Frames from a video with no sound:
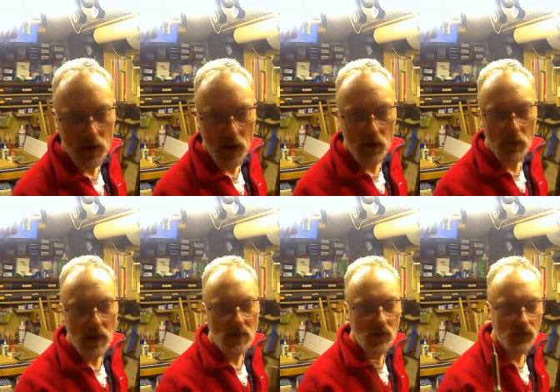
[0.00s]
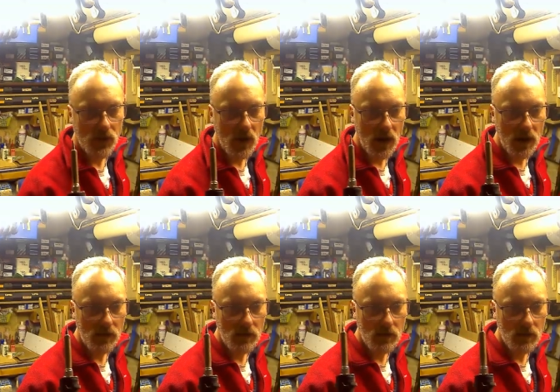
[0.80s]
Main soldering
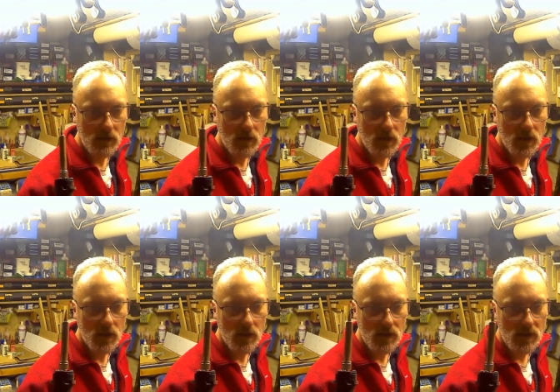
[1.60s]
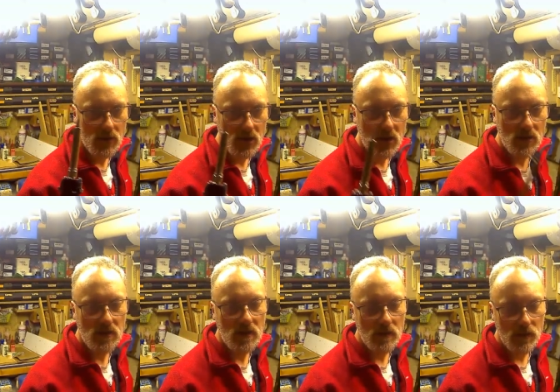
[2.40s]
iron is a chisel
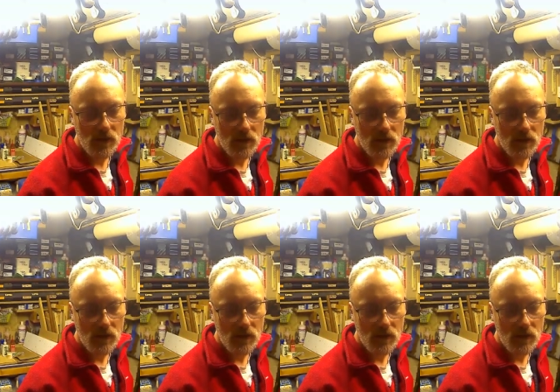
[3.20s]
tip.